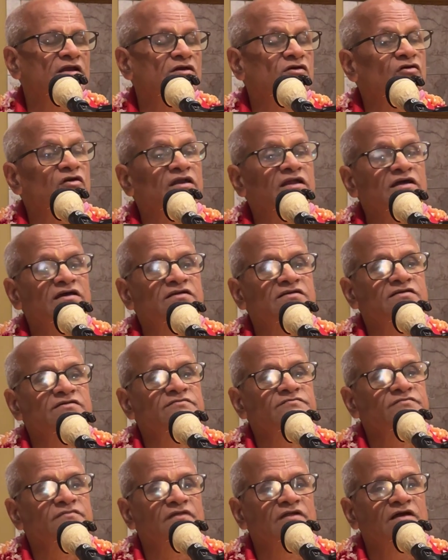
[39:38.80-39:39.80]
You can
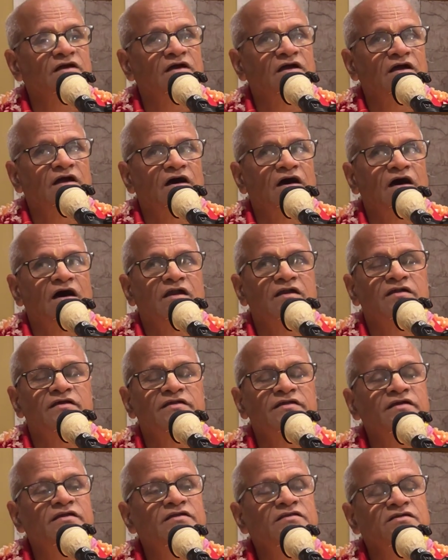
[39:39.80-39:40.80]
collect and
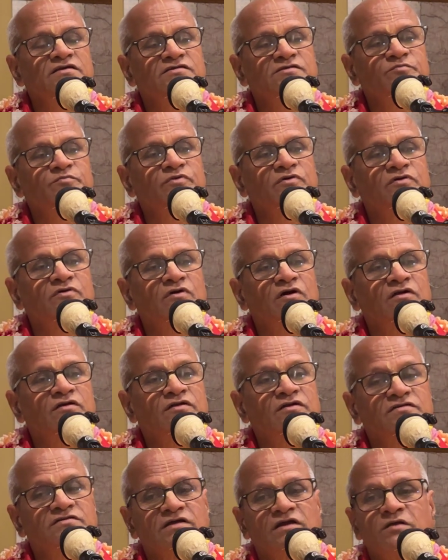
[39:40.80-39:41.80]
read this book,
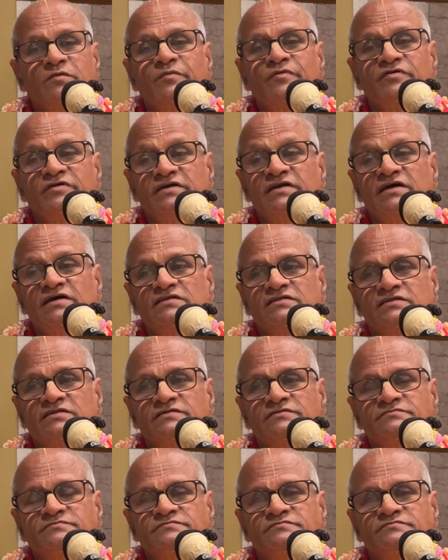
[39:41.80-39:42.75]
understand about death.